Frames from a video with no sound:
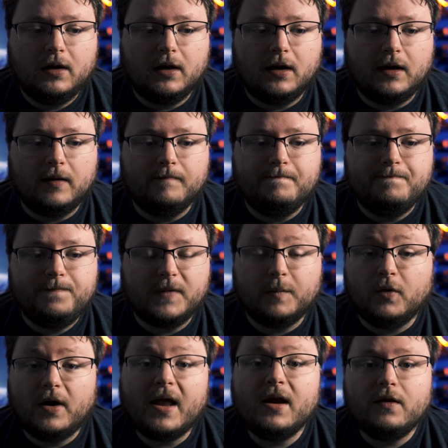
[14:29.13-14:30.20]

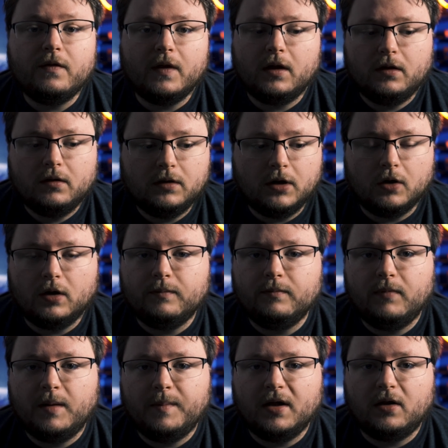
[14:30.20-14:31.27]
about anything, you know, and
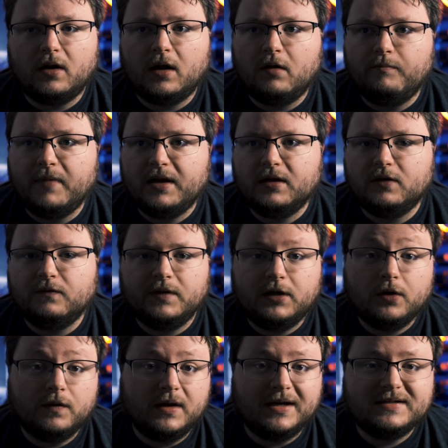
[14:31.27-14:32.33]
maybe I'll make it a
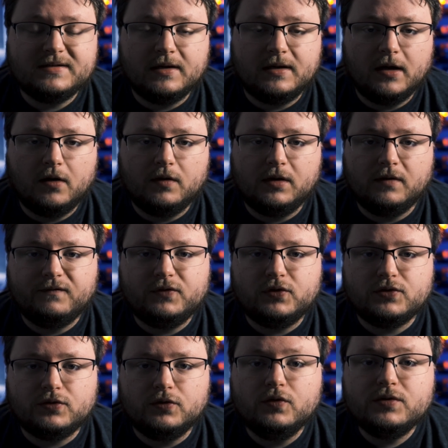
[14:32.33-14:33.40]
video that I send out in a
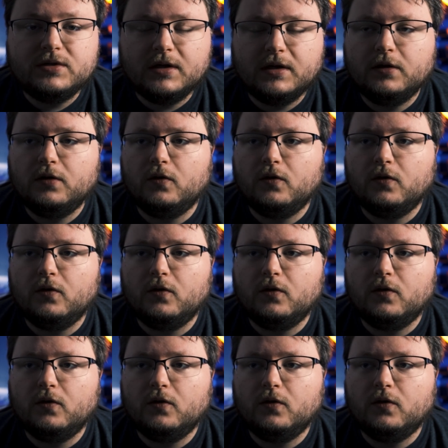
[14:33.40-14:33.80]
future newsletter,